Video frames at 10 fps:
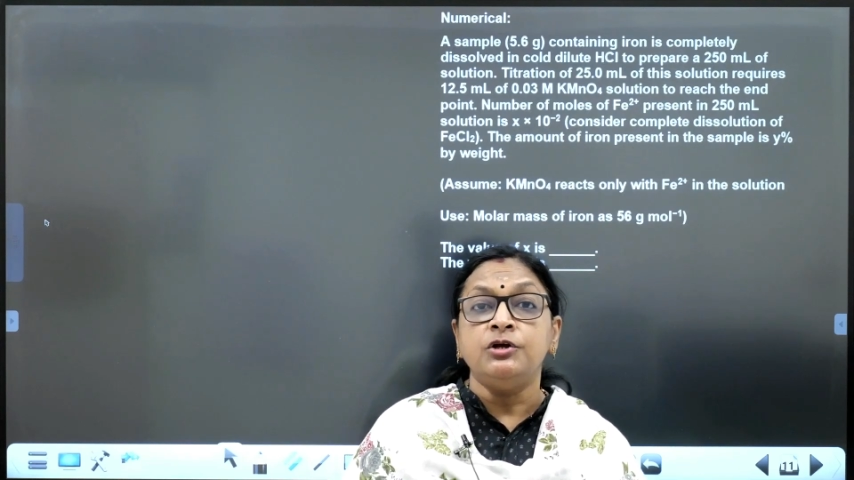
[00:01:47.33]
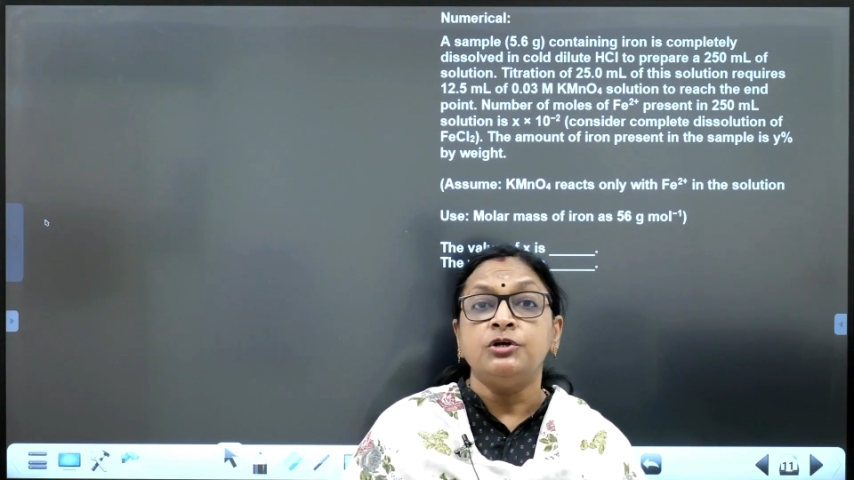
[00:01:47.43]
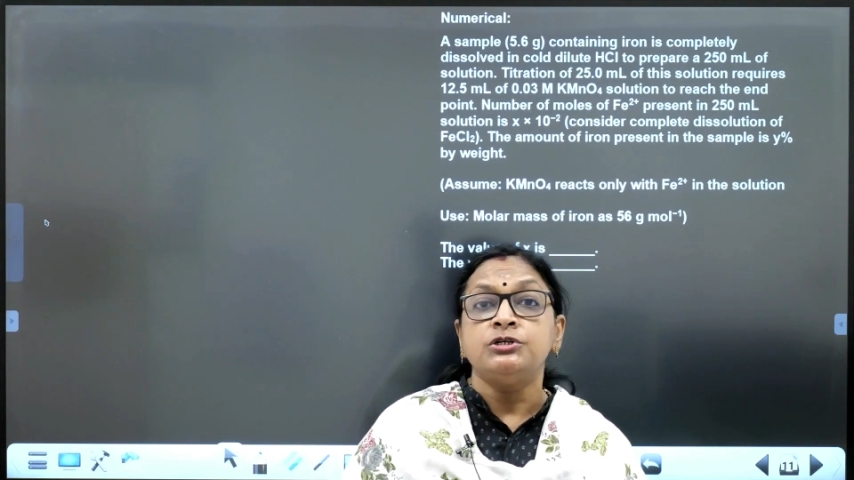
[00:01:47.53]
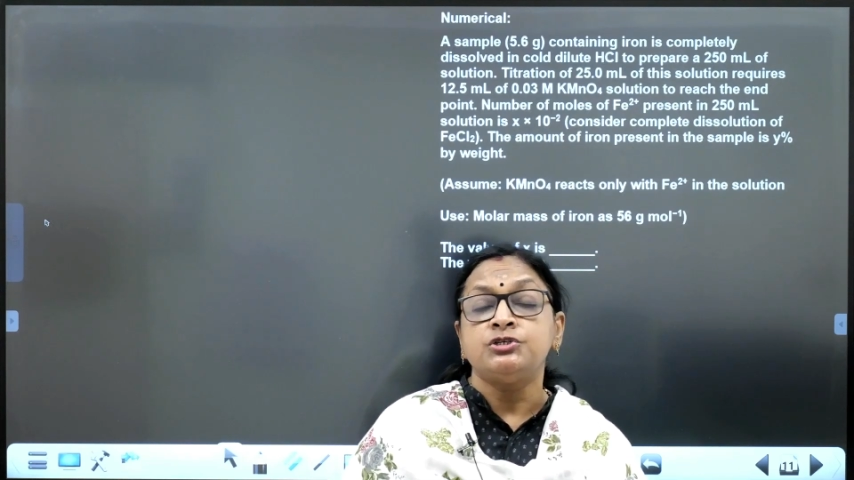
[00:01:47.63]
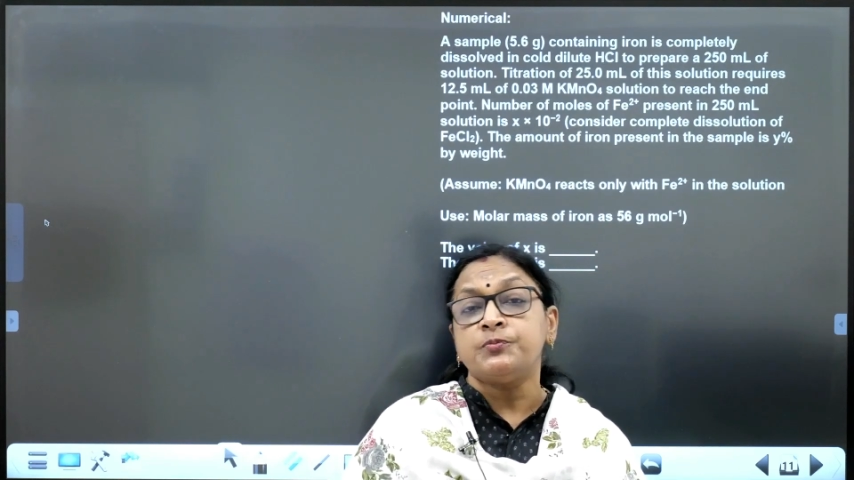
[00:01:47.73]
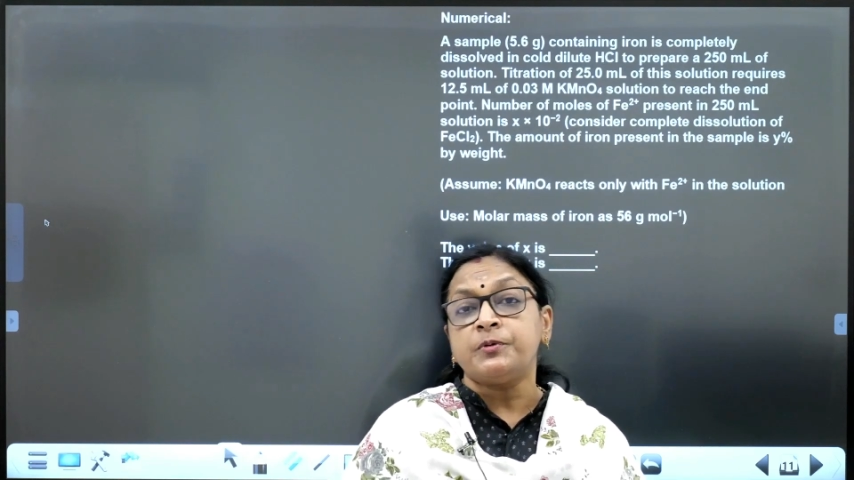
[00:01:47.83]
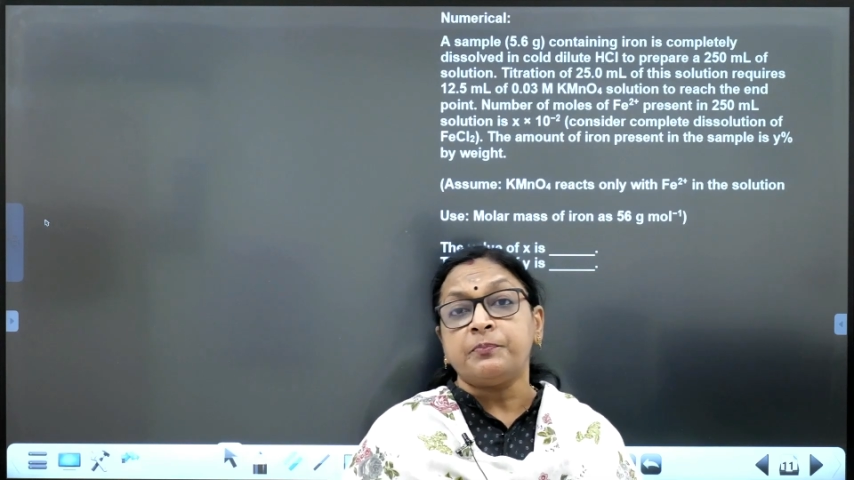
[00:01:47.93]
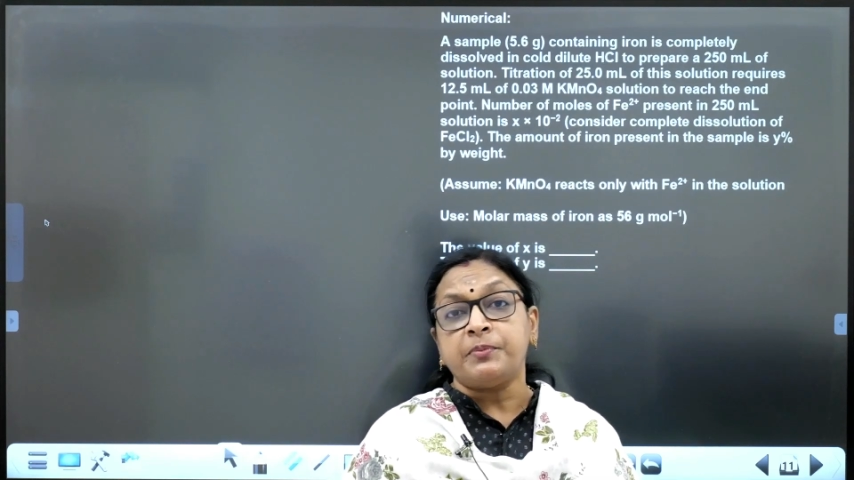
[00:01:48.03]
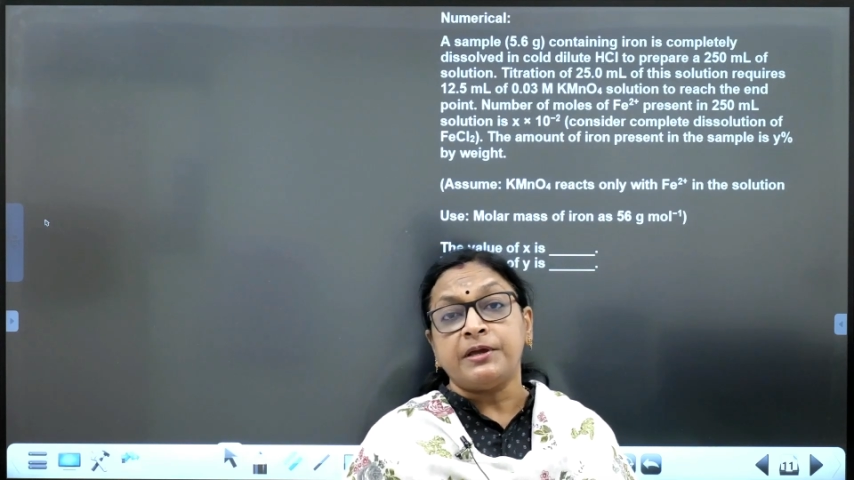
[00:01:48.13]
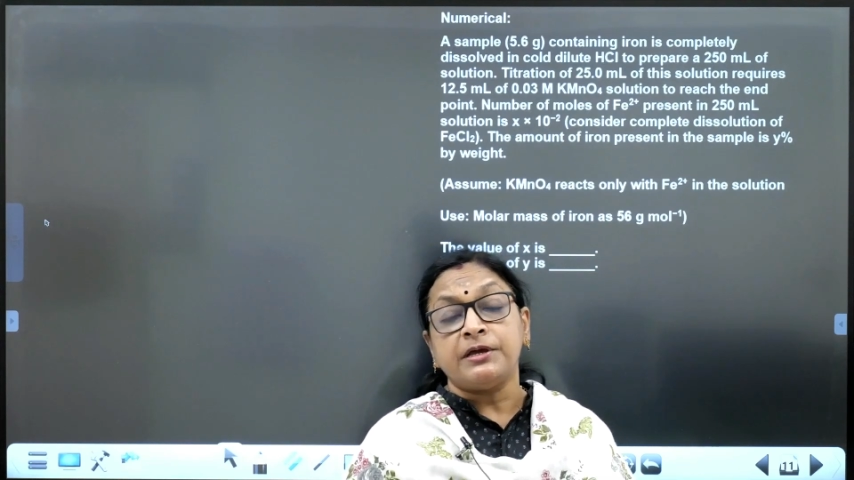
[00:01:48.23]
to
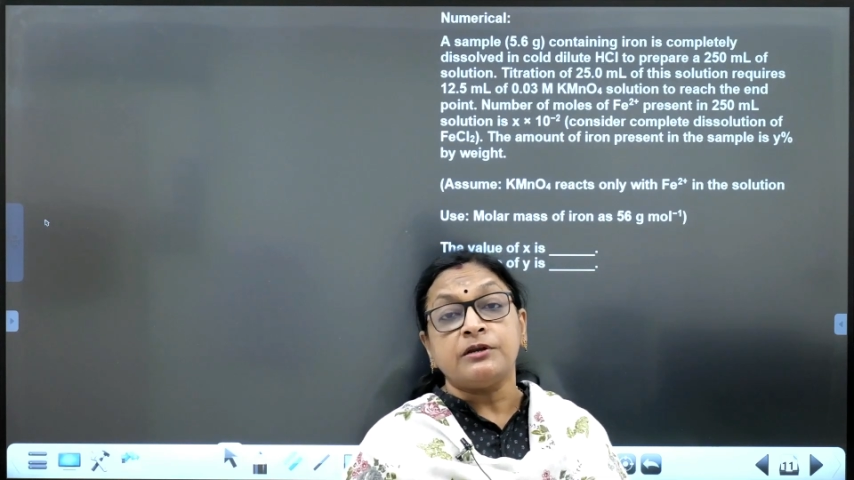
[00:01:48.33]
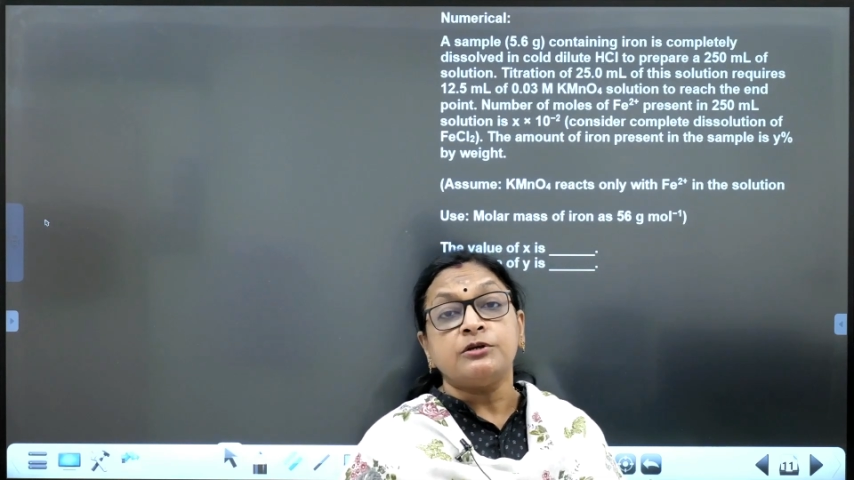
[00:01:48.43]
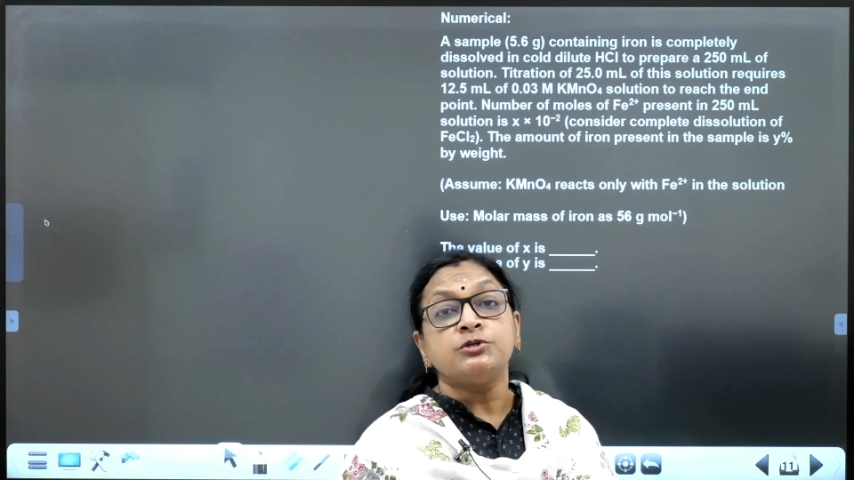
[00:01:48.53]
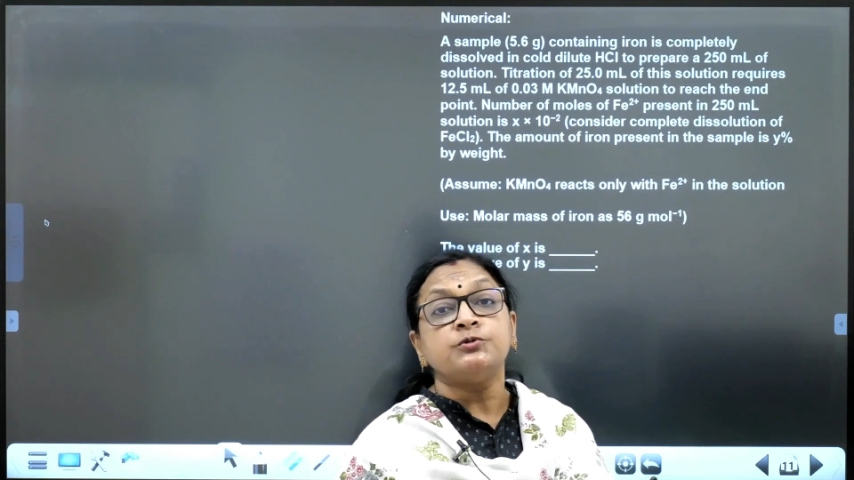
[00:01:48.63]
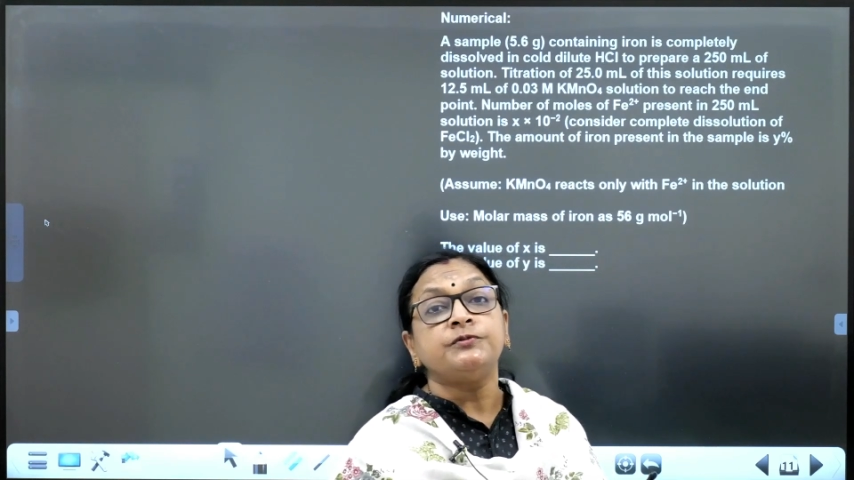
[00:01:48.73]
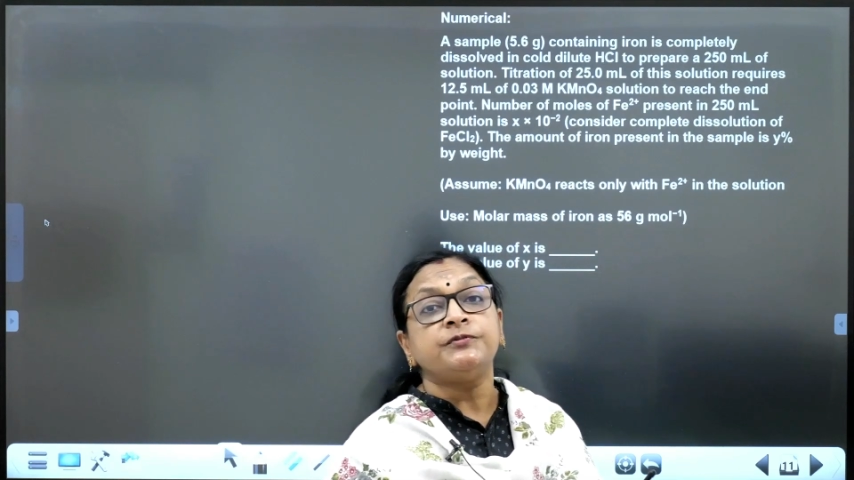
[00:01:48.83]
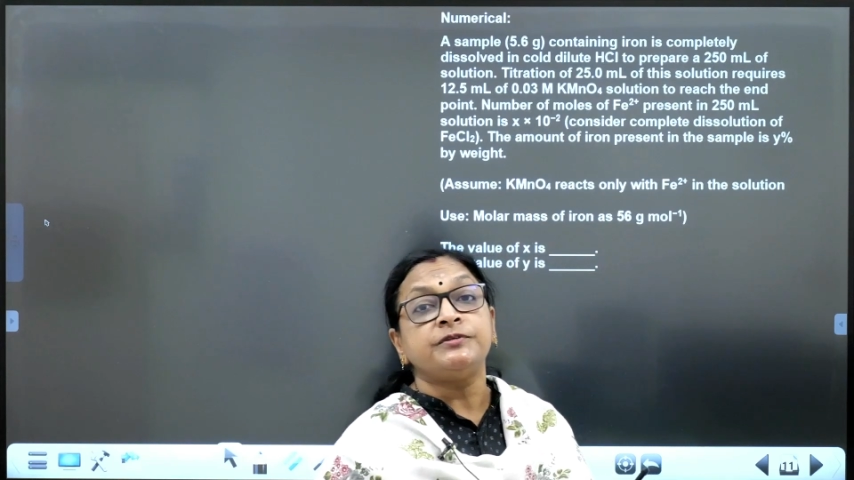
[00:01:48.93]
prepare 250